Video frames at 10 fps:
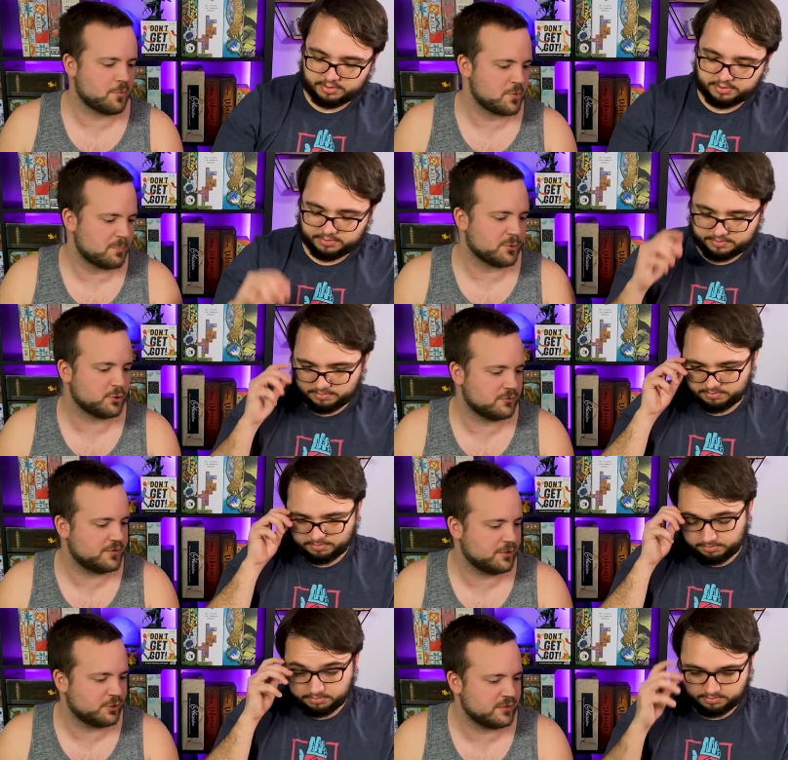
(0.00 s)
Speaker 1: from the bird
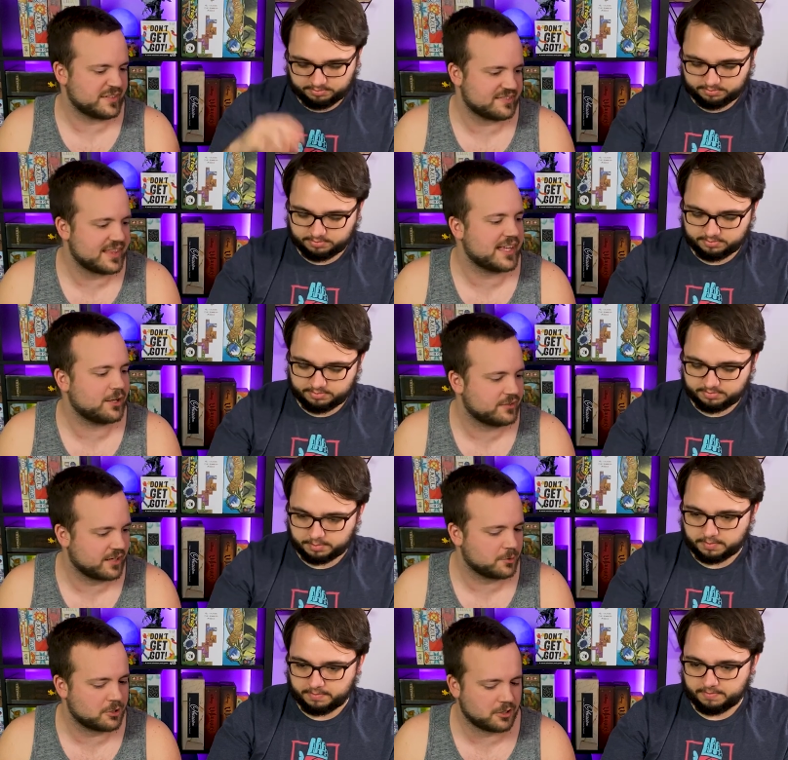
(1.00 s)
feeder if it's their
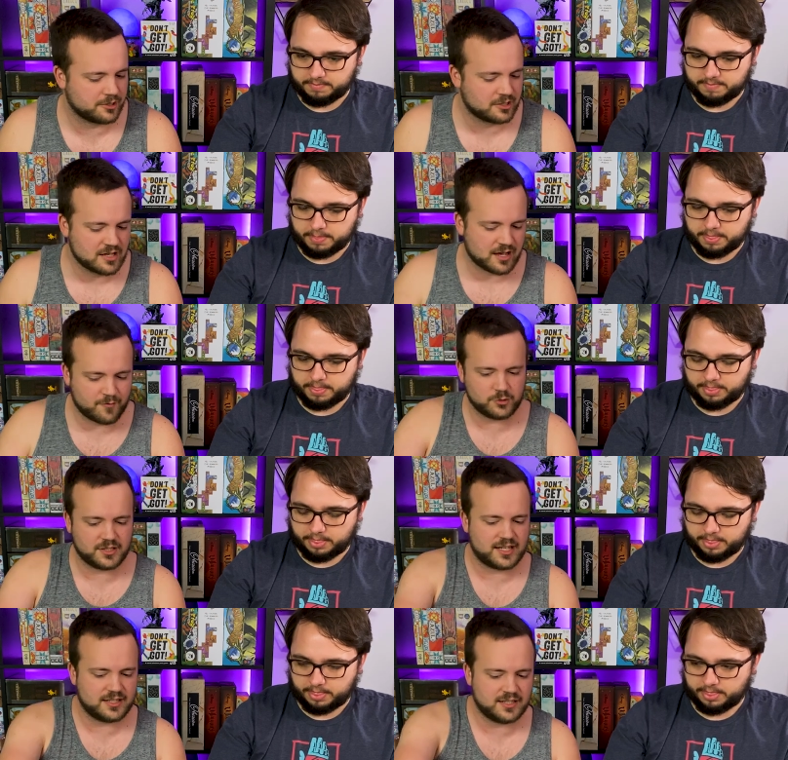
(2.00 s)
type of card. I've
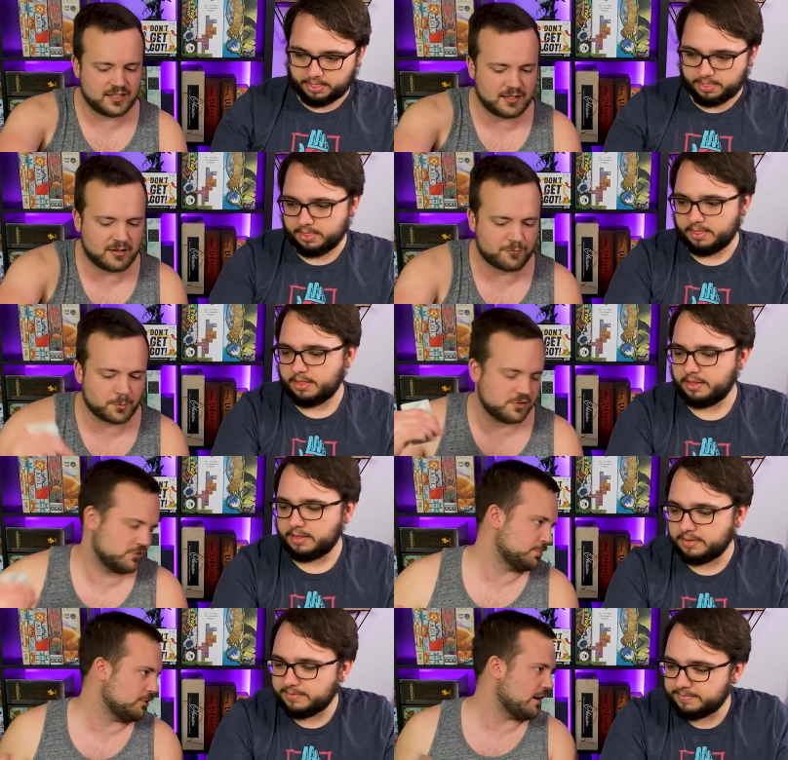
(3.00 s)
only had a from the
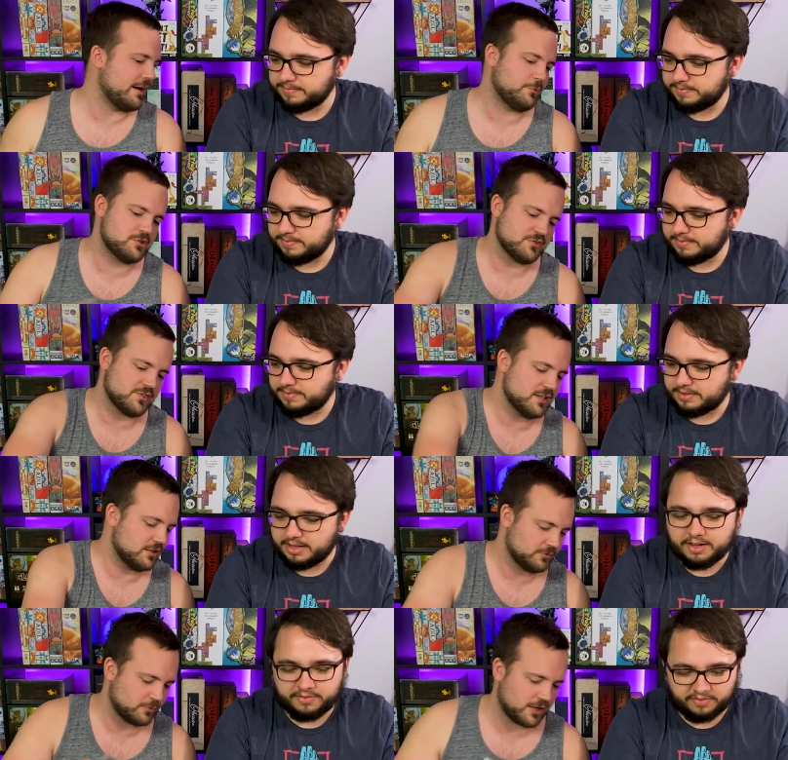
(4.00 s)
supply, which is
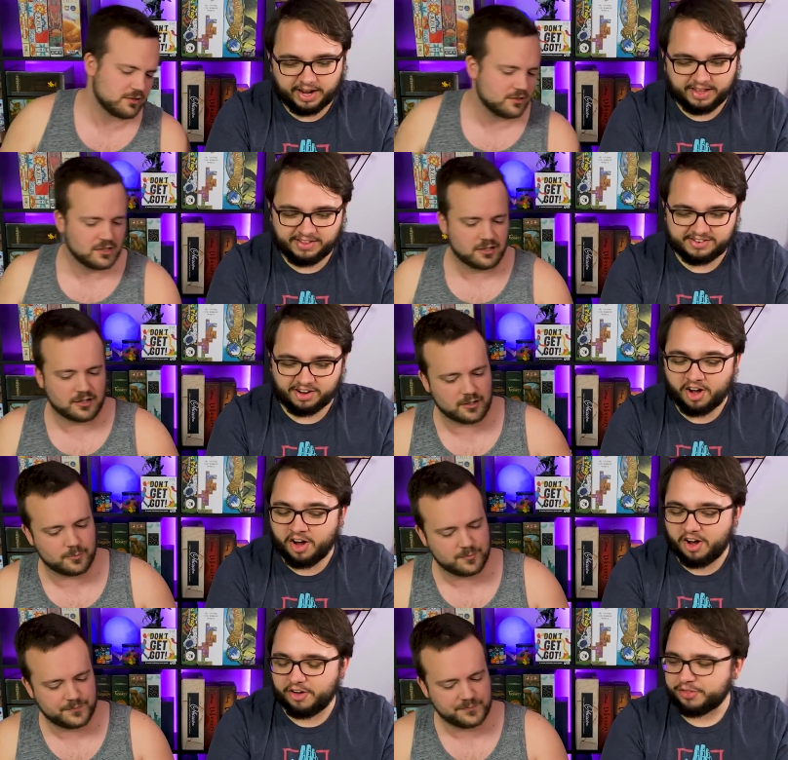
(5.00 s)
this, right? Right. These are um,
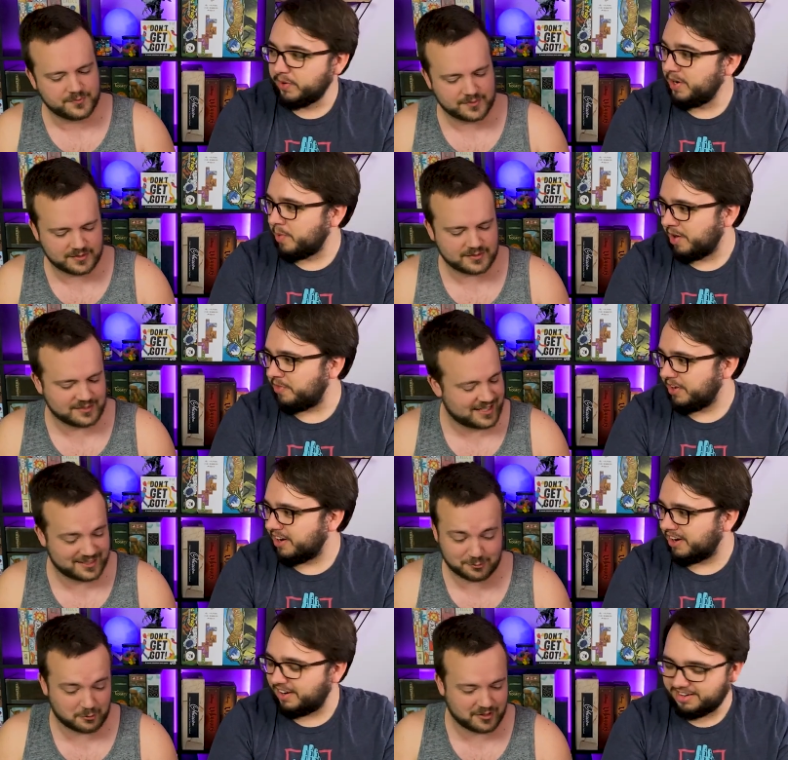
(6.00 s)
all
Speaker 2: three bird
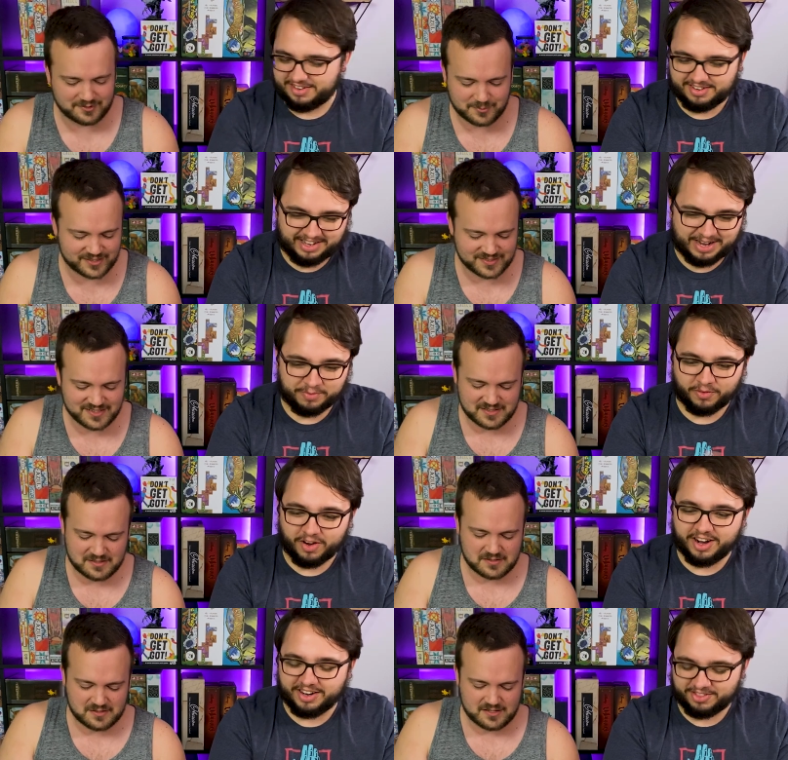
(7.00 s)
feeder. That's crazy, man. I'm
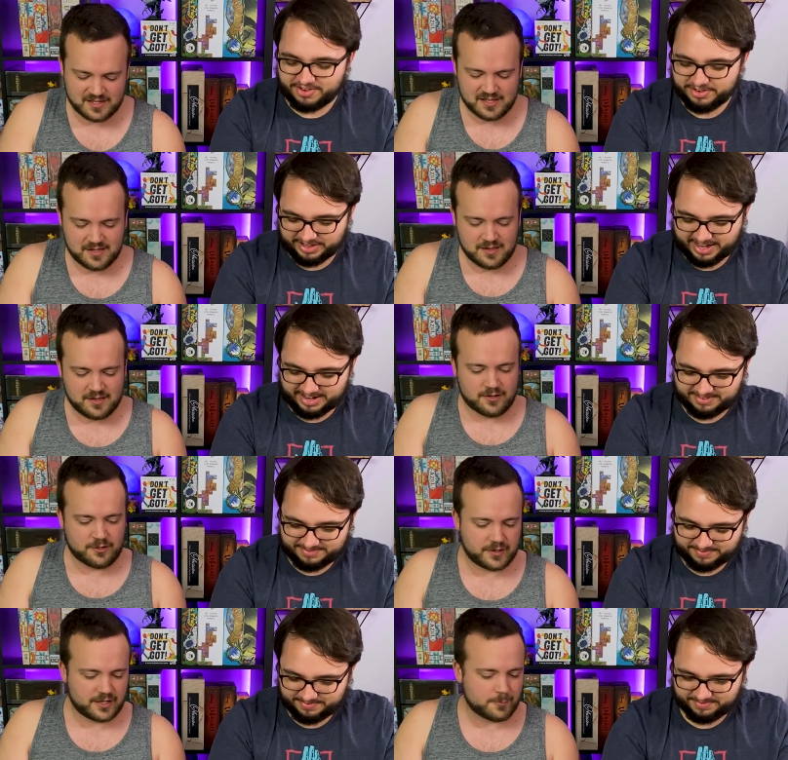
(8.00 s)
running through that.
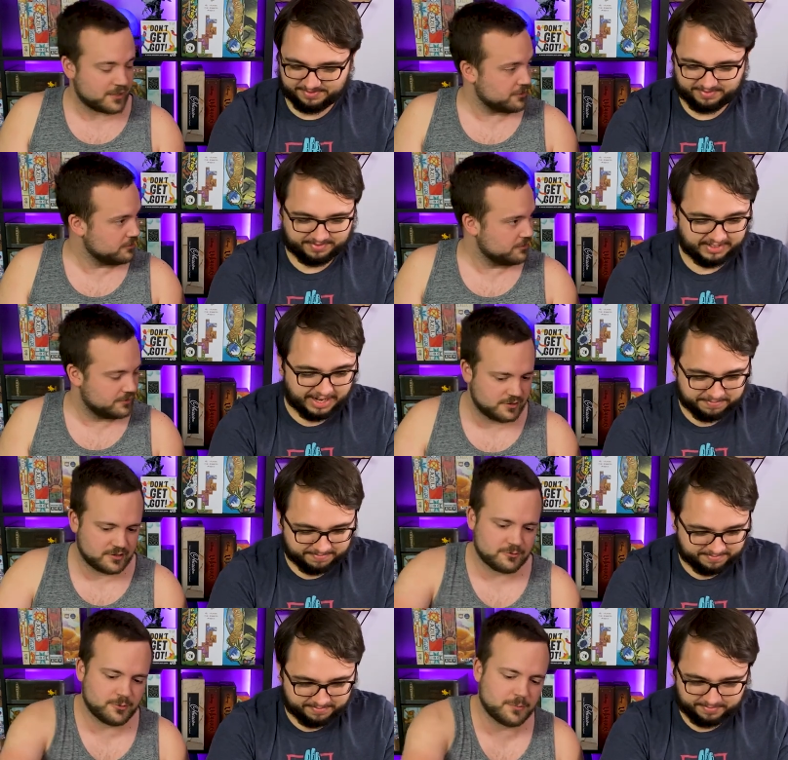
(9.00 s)
All right, my
Speaker 1: turn. Yep.
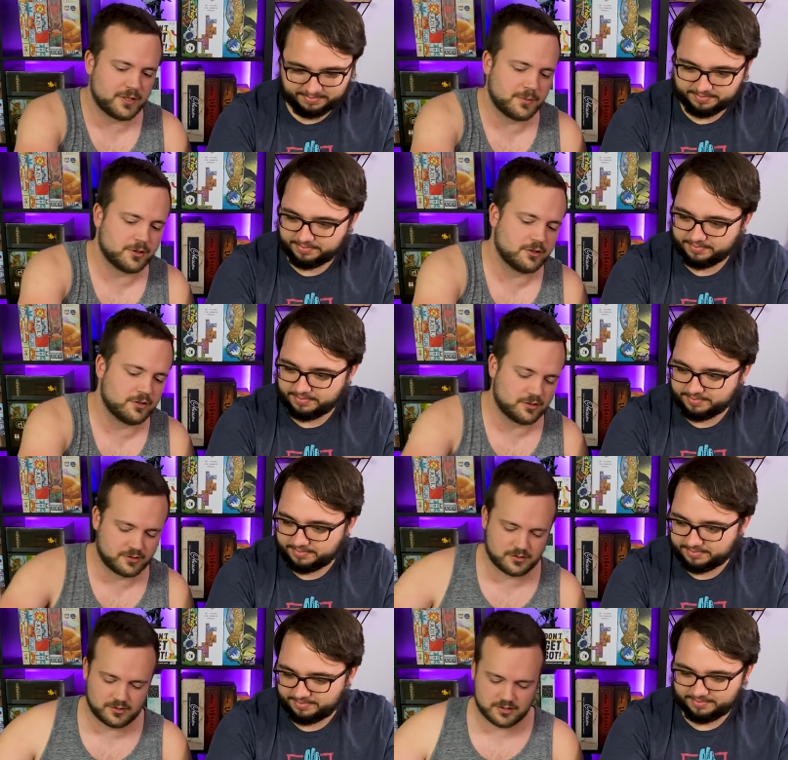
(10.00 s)
I'm gonna play a bird.
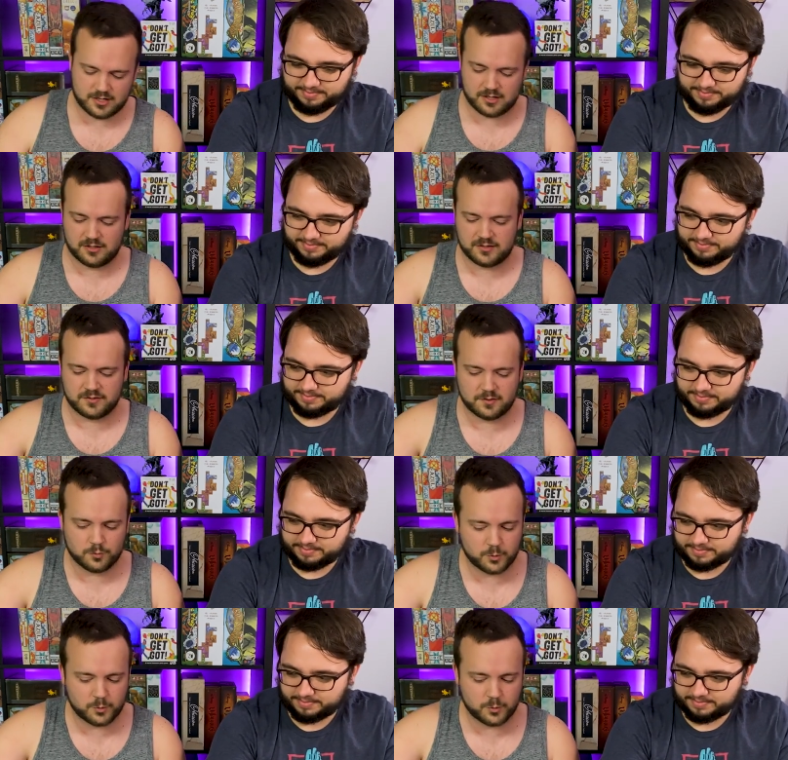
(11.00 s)
Uh, this is the